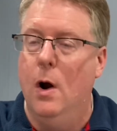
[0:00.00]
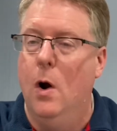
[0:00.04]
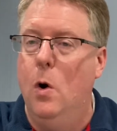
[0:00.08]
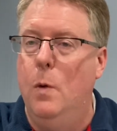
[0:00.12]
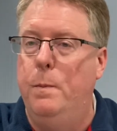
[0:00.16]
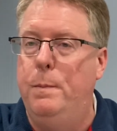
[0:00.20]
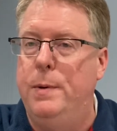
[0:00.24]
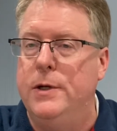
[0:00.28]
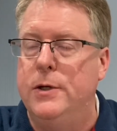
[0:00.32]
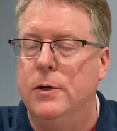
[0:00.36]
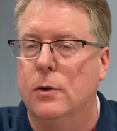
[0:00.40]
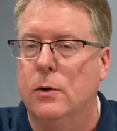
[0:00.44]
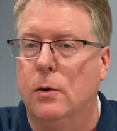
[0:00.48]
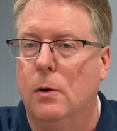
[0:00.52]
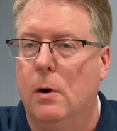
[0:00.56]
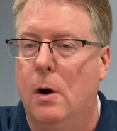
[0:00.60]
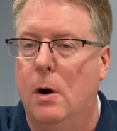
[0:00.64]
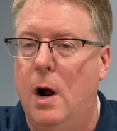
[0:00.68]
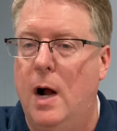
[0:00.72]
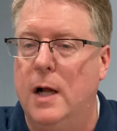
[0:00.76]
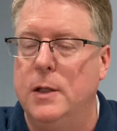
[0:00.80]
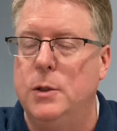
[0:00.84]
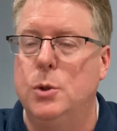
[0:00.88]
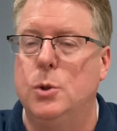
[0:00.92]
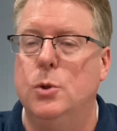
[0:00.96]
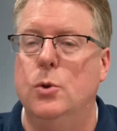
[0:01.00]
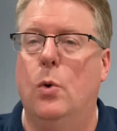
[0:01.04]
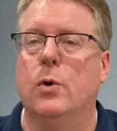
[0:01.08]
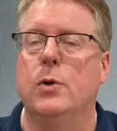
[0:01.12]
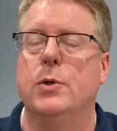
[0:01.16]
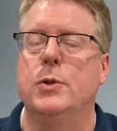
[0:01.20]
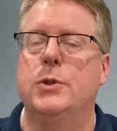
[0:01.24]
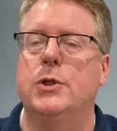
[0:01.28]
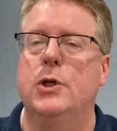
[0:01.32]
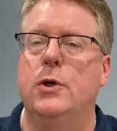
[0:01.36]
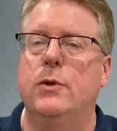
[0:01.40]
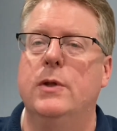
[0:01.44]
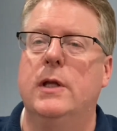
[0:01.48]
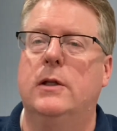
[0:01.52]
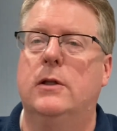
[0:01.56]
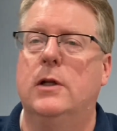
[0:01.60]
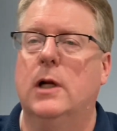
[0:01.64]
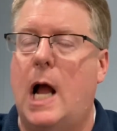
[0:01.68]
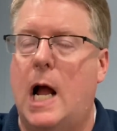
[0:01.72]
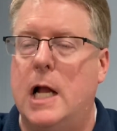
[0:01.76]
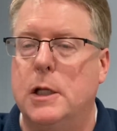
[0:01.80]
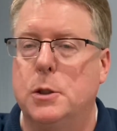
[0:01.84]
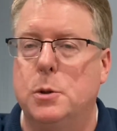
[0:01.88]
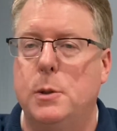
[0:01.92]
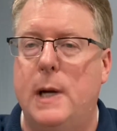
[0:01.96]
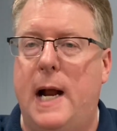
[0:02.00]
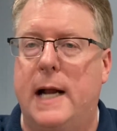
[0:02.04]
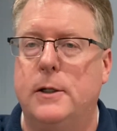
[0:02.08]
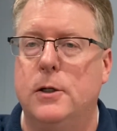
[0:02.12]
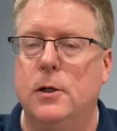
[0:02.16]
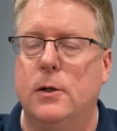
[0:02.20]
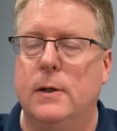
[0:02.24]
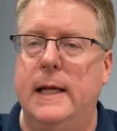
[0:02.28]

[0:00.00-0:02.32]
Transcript: open your garage door so that the contractor